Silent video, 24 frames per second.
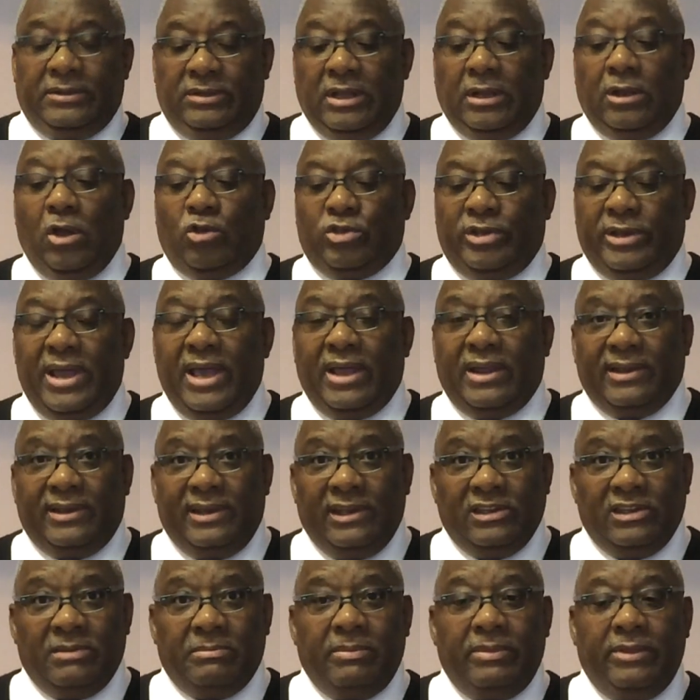the larger
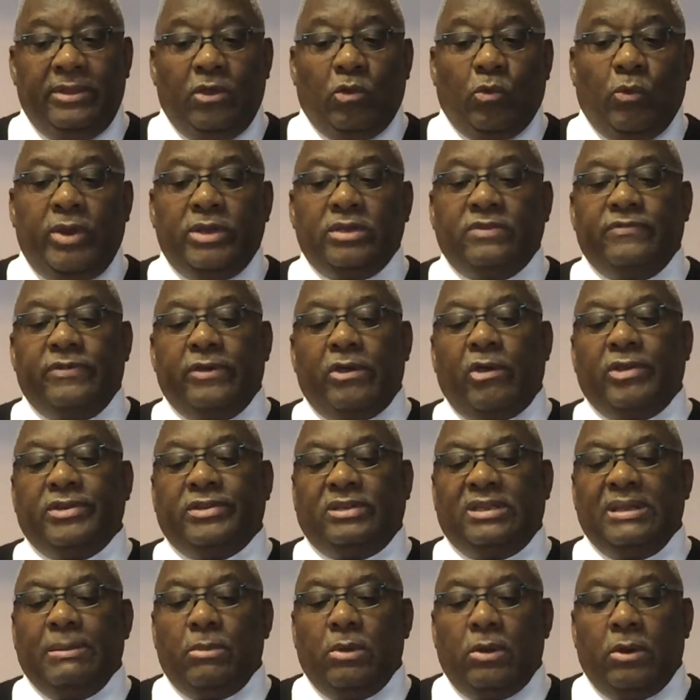catechism, it reads very
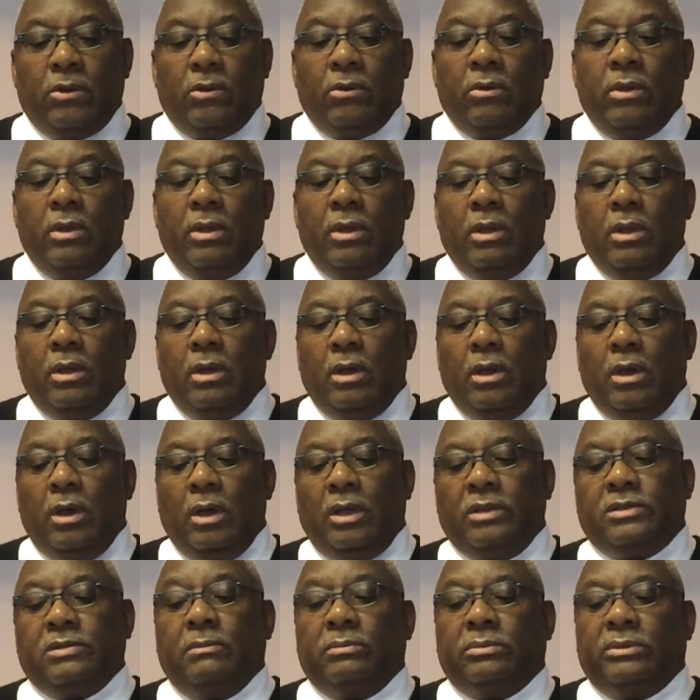similar,
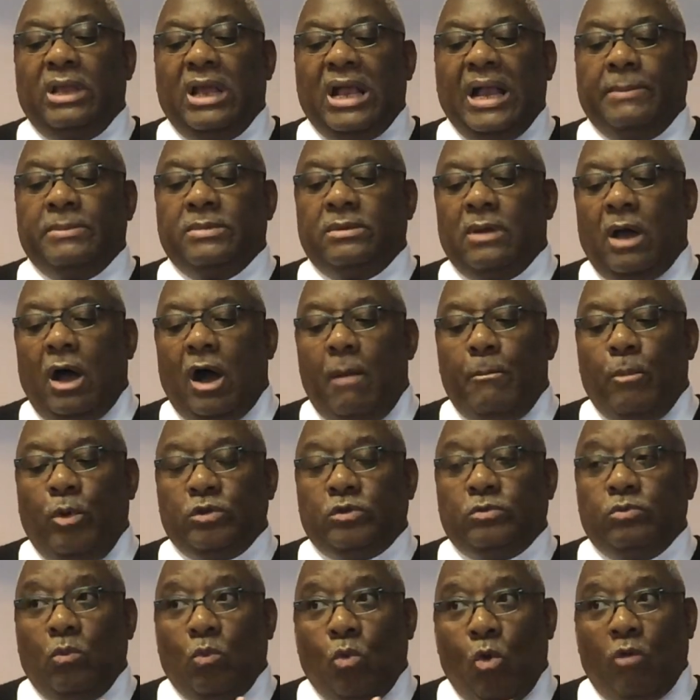or sometimes
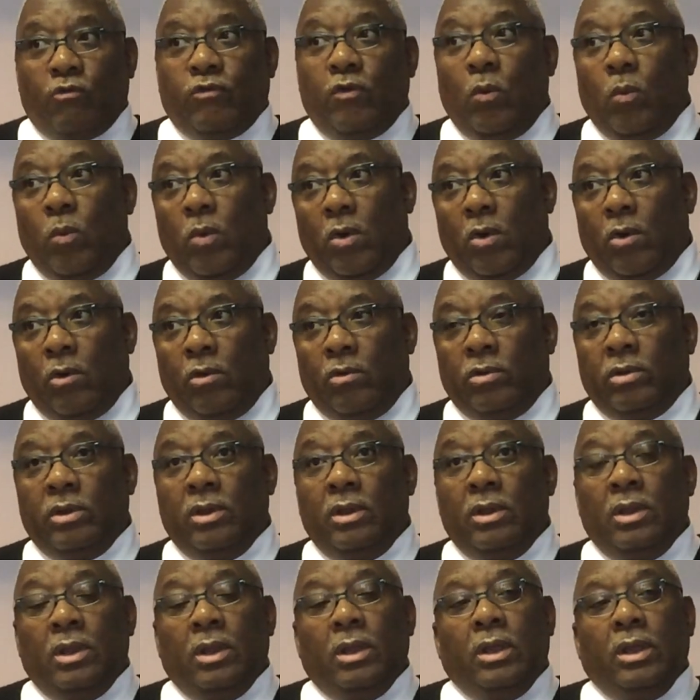almost word for word,
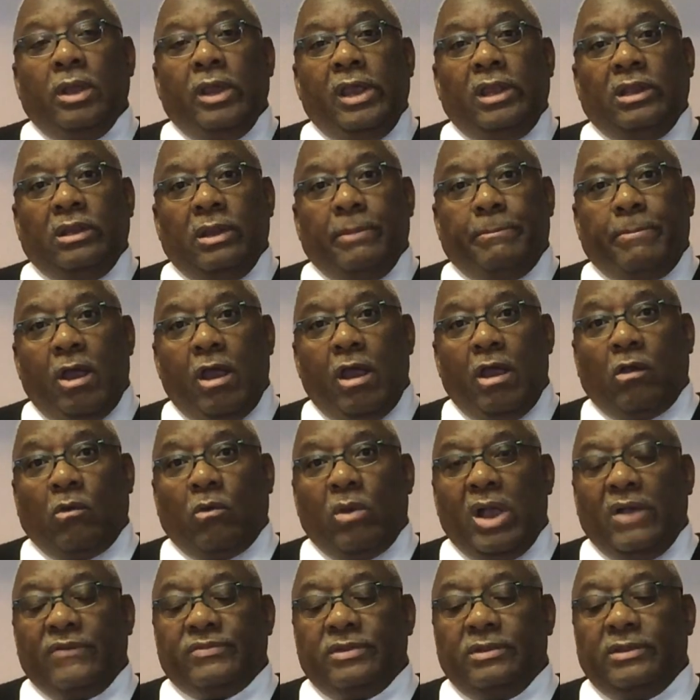in the
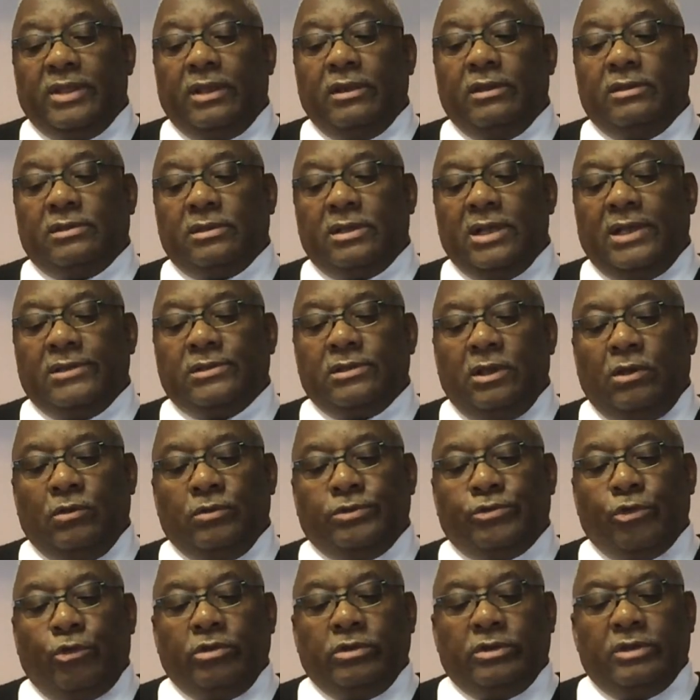paragraphs that they discuss
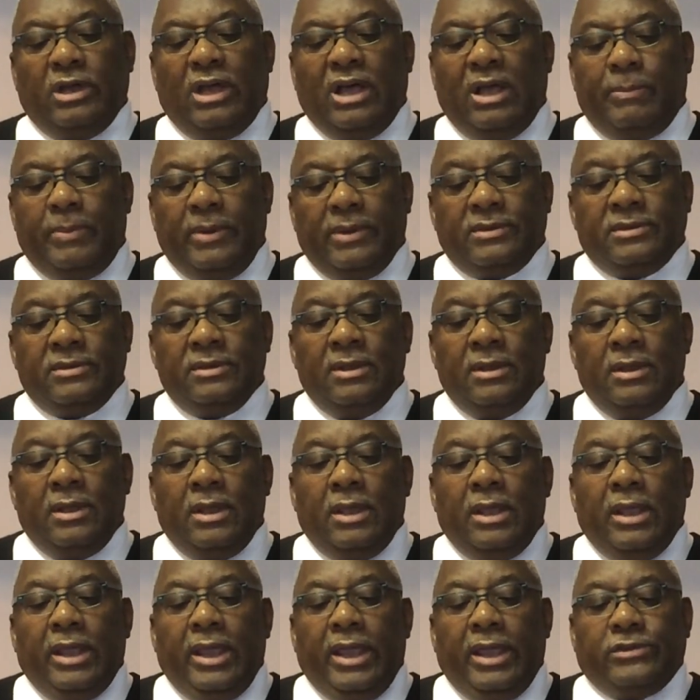on certain topics.
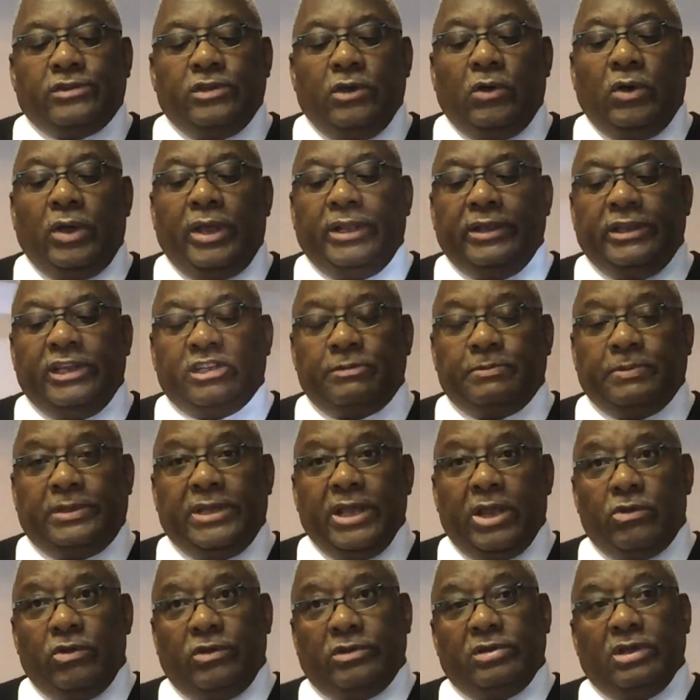So in this
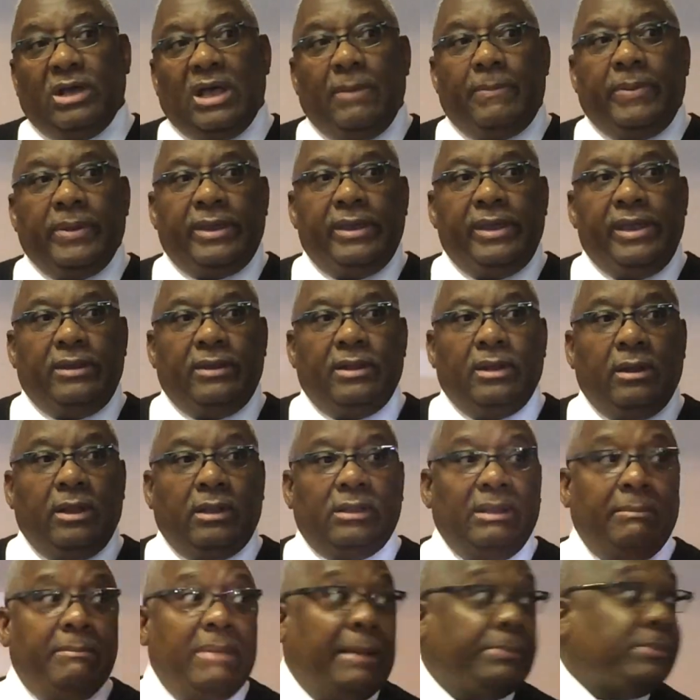particular topic, in the
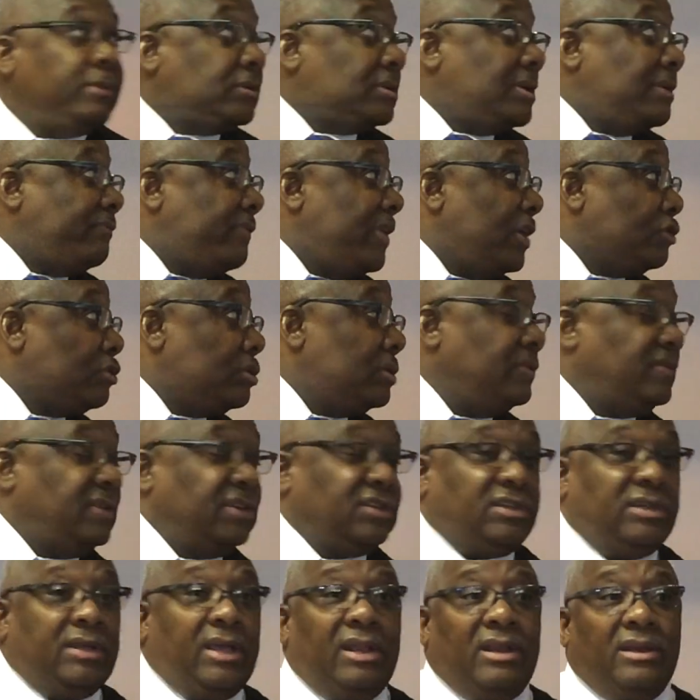London Baptist Confession
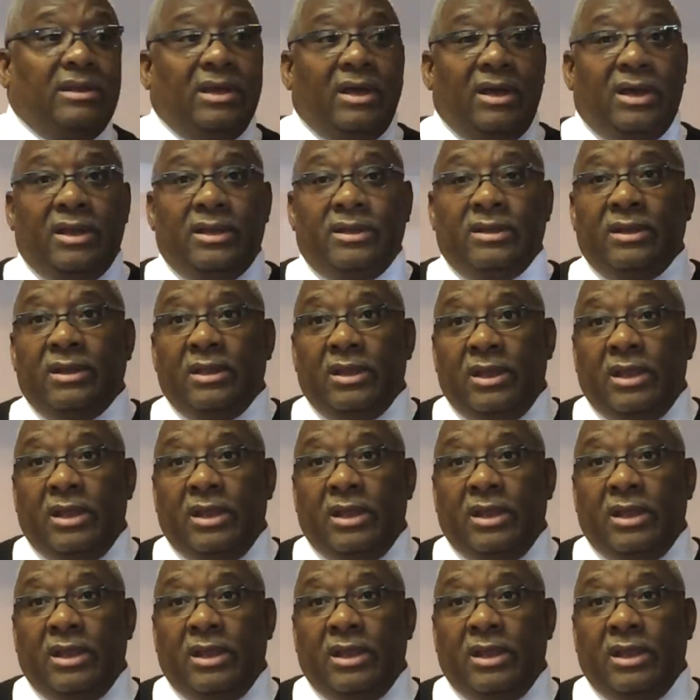1689,